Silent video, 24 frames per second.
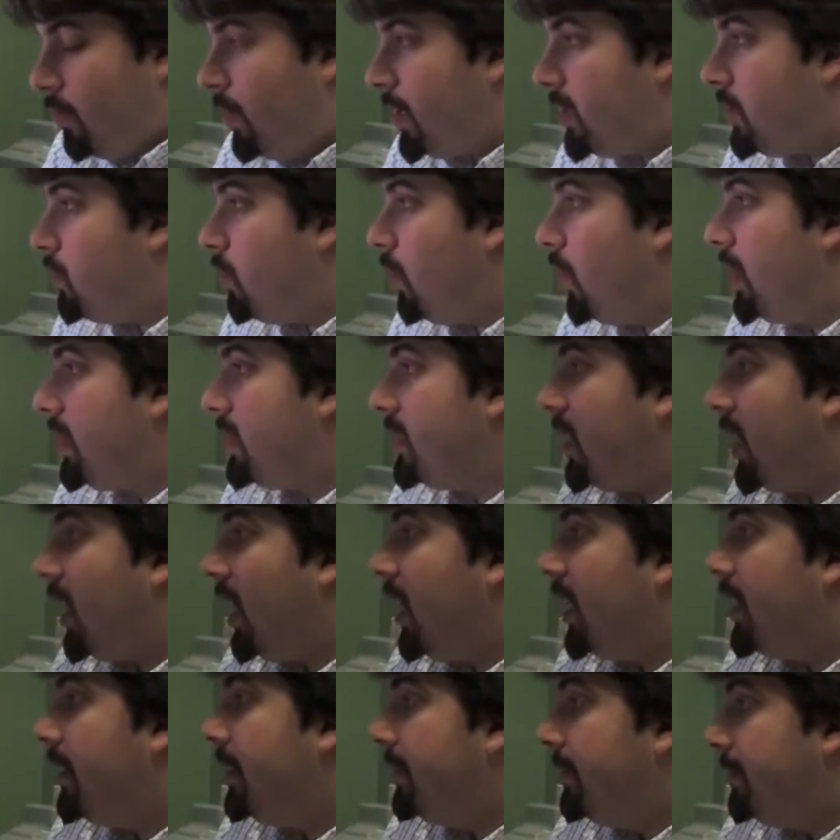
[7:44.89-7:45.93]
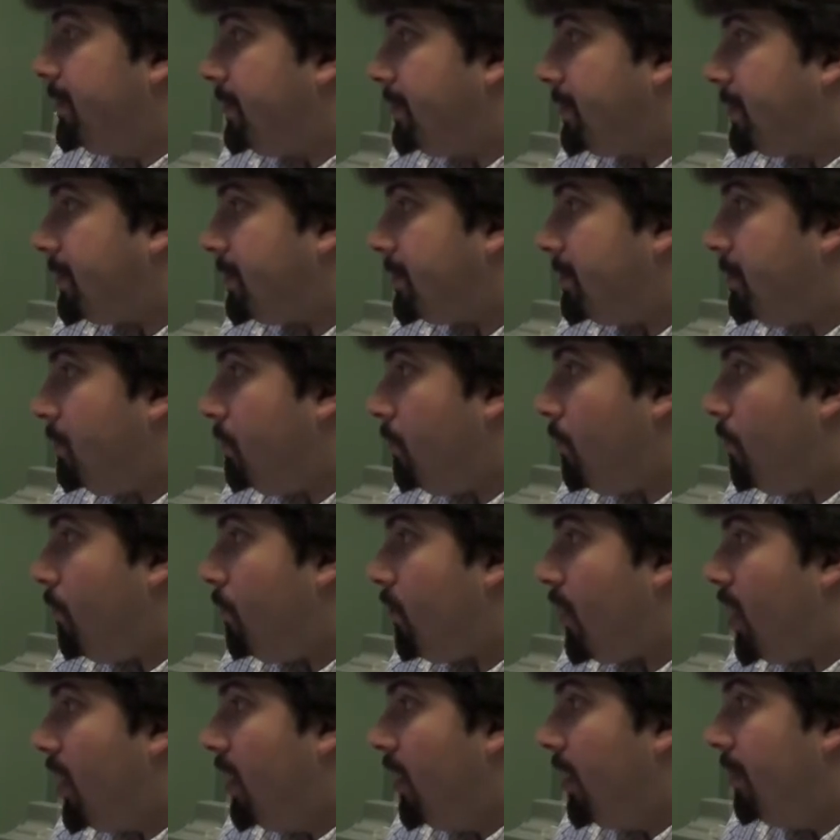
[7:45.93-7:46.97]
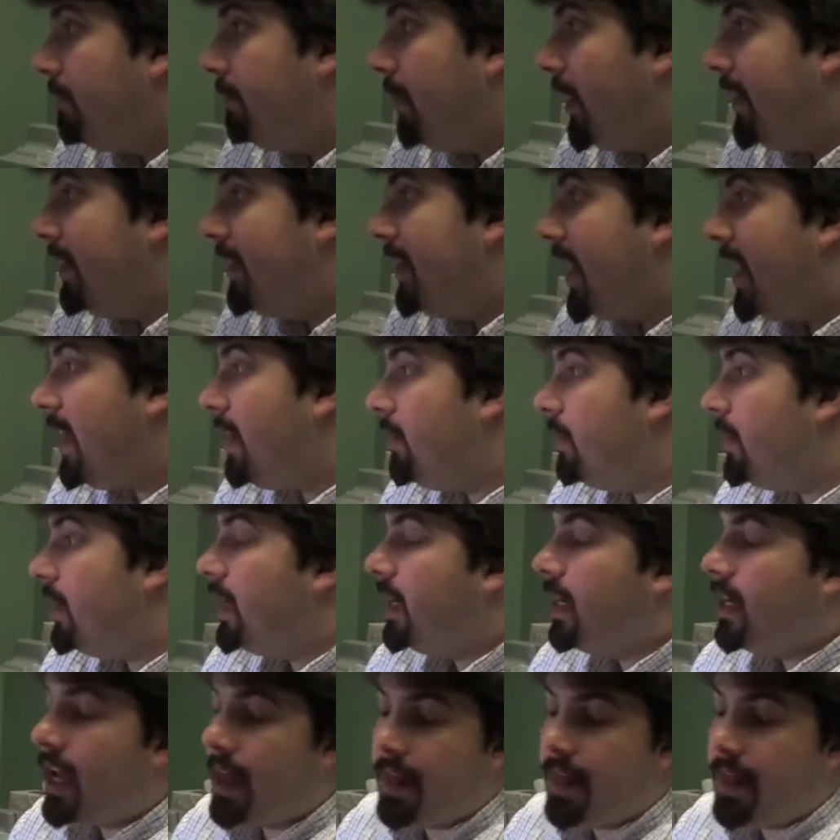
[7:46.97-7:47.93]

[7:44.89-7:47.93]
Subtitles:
which was on Monday.